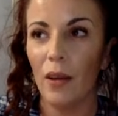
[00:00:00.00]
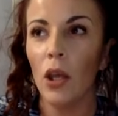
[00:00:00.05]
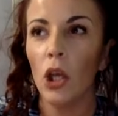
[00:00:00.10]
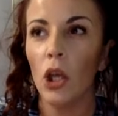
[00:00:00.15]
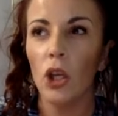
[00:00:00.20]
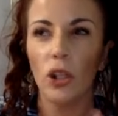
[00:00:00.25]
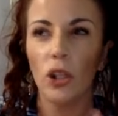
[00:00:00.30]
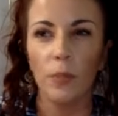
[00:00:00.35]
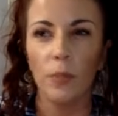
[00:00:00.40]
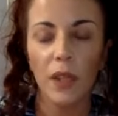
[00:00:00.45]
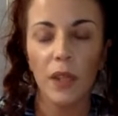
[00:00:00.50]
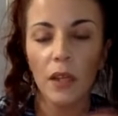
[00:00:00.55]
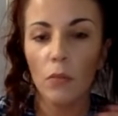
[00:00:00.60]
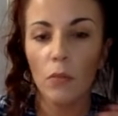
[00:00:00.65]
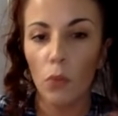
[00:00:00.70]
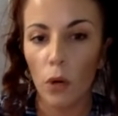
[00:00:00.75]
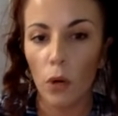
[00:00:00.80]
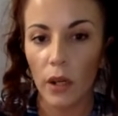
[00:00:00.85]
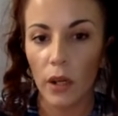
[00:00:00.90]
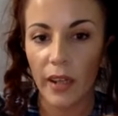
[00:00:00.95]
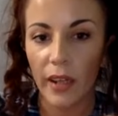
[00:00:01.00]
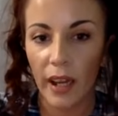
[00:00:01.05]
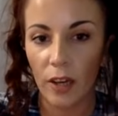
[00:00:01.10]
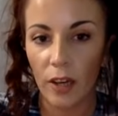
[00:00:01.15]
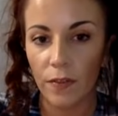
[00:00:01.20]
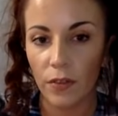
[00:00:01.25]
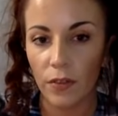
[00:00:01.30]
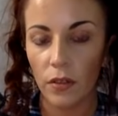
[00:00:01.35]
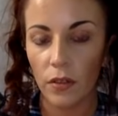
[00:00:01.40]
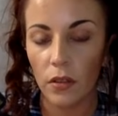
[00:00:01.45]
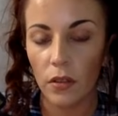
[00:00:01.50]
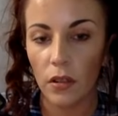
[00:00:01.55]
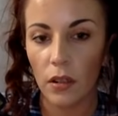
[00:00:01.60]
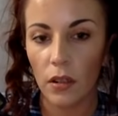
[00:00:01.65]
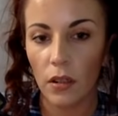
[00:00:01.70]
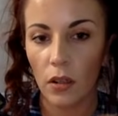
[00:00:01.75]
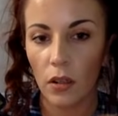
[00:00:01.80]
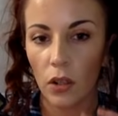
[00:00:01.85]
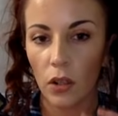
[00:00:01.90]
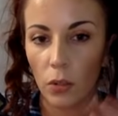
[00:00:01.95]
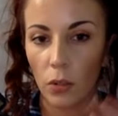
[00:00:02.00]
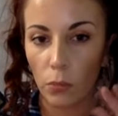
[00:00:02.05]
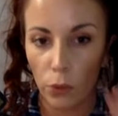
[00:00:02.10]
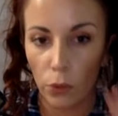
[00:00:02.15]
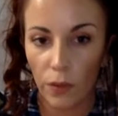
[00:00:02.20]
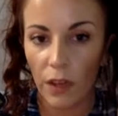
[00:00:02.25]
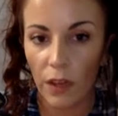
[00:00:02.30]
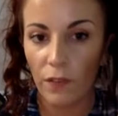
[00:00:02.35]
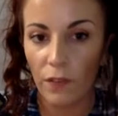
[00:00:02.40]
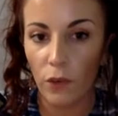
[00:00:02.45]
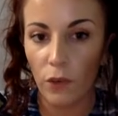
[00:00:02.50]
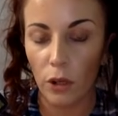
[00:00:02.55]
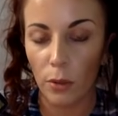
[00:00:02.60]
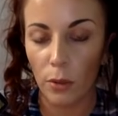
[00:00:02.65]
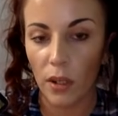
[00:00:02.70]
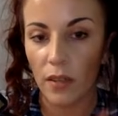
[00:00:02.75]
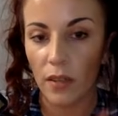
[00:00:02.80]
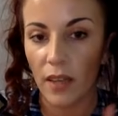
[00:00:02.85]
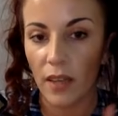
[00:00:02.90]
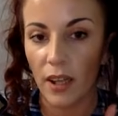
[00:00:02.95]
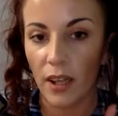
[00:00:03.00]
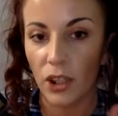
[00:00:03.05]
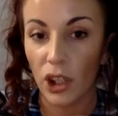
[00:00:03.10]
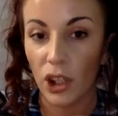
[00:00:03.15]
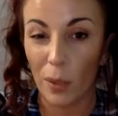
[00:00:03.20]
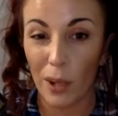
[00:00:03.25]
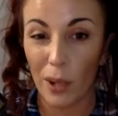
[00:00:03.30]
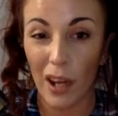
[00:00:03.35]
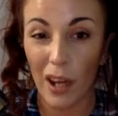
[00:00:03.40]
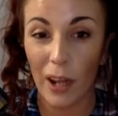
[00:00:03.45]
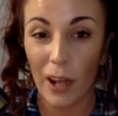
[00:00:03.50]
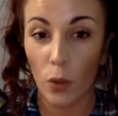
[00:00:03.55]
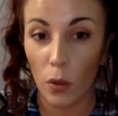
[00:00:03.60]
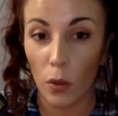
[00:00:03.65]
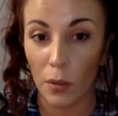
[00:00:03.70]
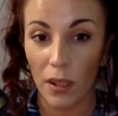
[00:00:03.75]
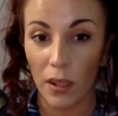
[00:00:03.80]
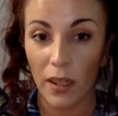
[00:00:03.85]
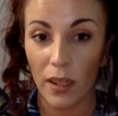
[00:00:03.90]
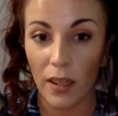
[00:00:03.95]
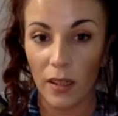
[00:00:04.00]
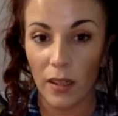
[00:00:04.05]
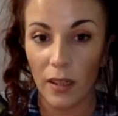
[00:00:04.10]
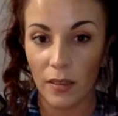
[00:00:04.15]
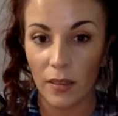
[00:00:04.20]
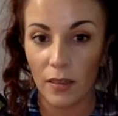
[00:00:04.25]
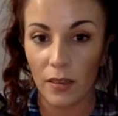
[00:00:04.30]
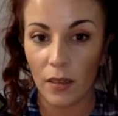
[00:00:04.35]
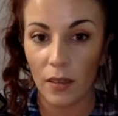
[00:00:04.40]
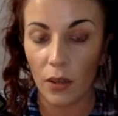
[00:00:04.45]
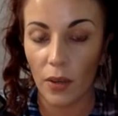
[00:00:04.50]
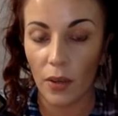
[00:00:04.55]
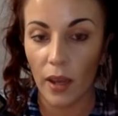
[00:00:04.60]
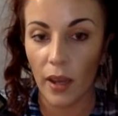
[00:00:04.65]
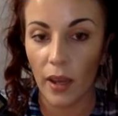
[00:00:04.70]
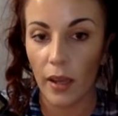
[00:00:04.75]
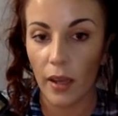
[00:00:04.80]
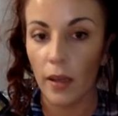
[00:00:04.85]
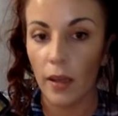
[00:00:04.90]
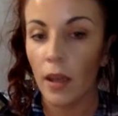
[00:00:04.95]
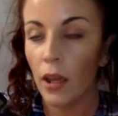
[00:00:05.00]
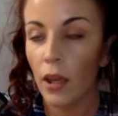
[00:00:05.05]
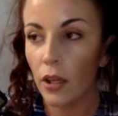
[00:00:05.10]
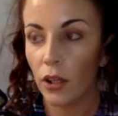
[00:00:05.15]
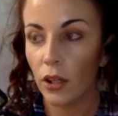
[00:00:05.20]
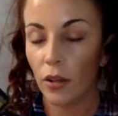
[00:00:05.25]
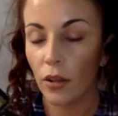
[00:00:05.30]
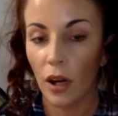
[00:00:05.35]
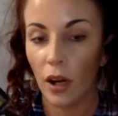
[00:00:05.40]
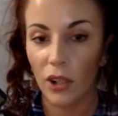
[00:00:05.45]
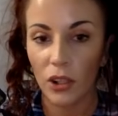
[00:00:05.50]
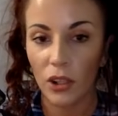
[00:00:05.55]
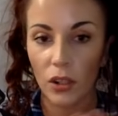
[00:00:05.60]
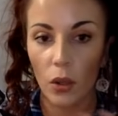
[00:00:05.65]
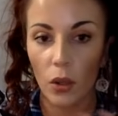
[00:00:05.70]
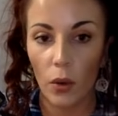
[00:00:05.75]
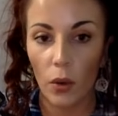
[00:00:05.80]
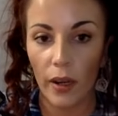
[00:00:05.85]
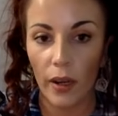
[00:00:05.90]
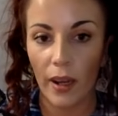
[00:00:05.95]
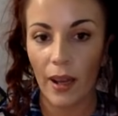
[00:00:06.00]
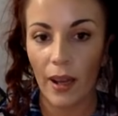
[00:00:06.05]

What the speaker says: more careful moving forward than Gemini normally is, okay? You're not just going at